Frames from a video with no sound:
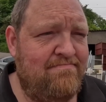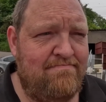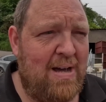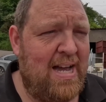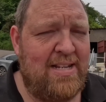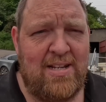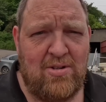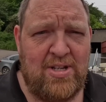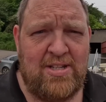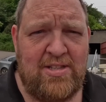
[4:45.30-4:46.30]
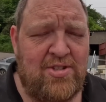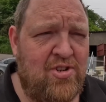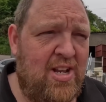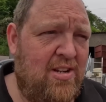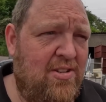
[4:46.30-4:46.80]
back to look into the
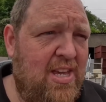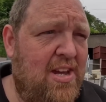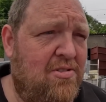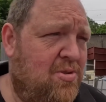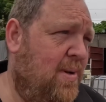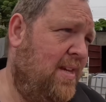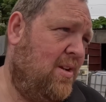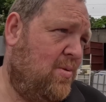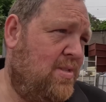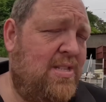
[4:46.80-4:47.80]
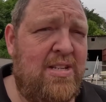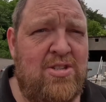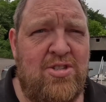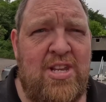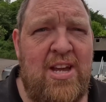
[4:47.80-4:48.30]
trailer the Irish way. You know, it's
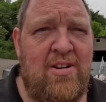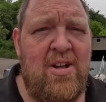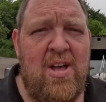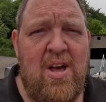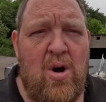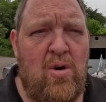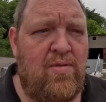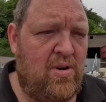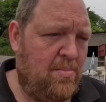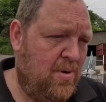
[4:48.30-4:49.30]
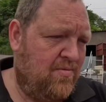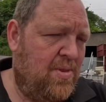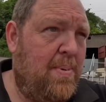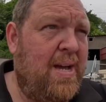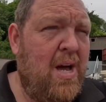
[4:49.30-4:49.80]
just there over above
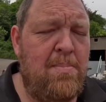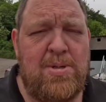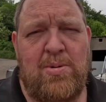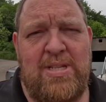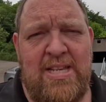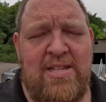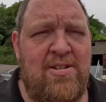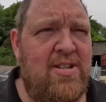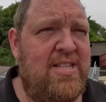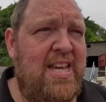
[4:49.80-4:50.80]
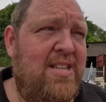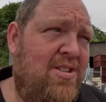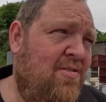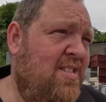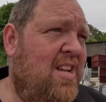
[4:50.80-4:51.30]
the pickup, so it's easier to see. So
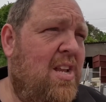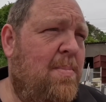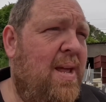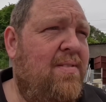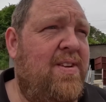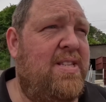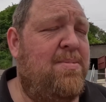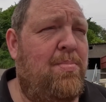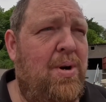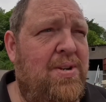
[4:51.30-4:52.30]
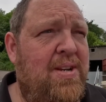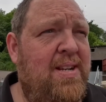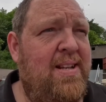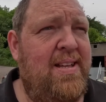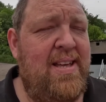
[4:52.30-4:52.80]
there is a lot of benefits, but
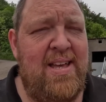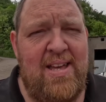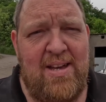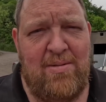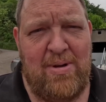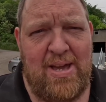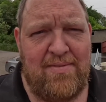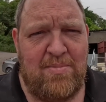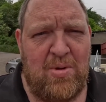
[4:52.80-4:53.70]
we haven't